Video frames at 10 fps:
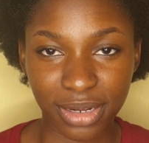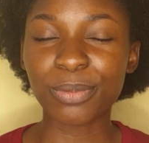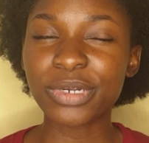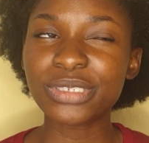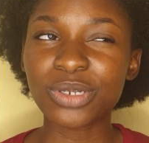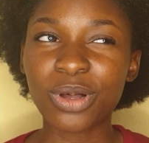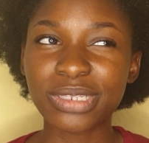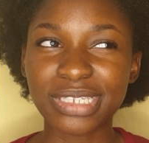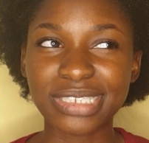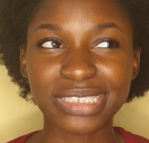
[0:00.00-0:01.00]
I'm going to call
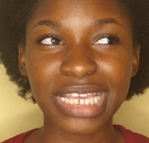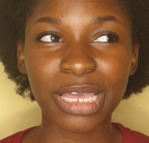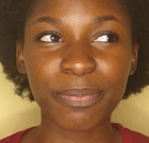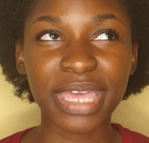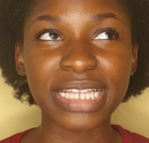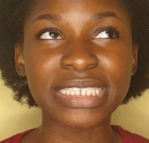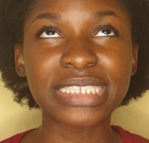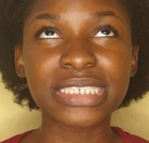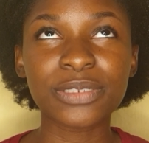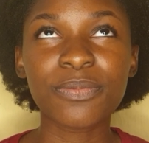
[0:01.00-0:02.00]
this
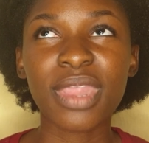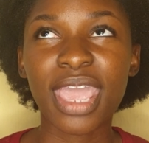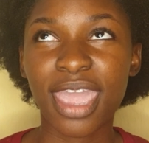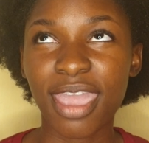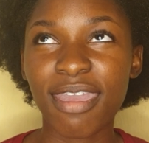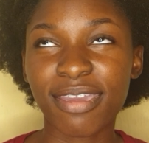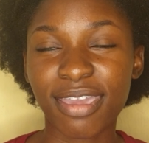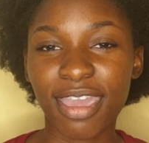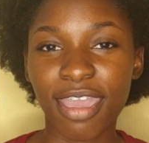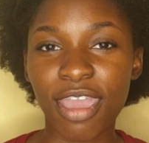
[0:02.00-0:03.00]
segment Hair
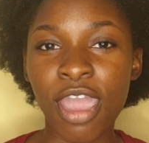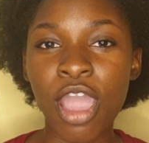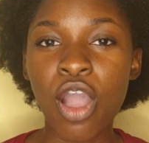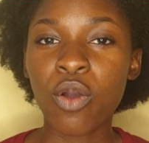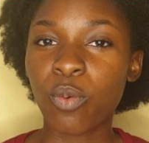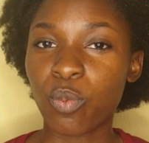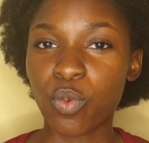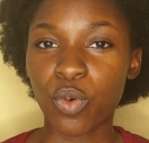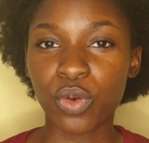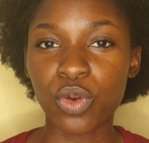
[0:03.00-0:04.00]
Care
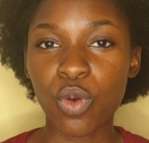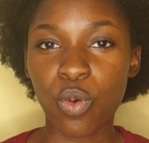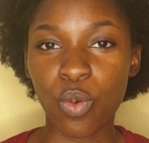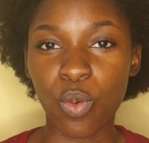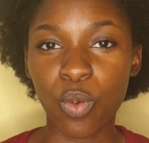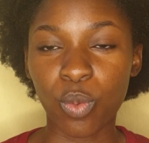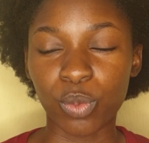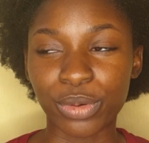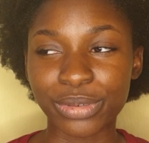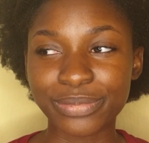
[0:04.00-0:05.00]

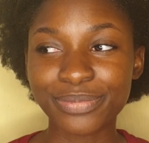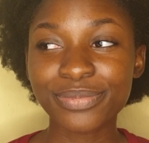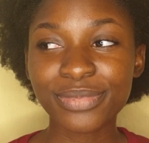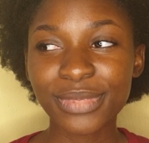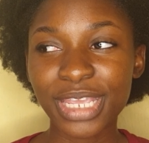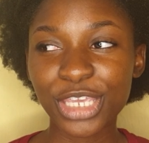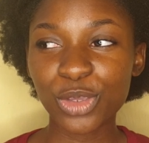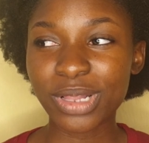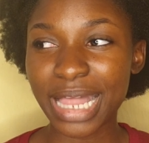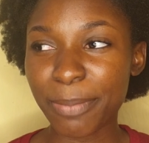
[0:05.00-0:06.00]
101. Cue
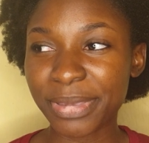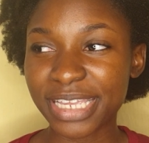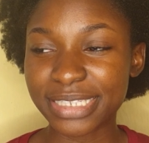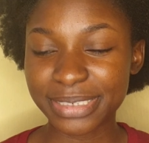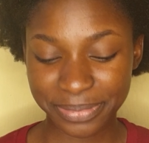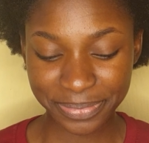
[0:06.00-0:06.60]
clapping.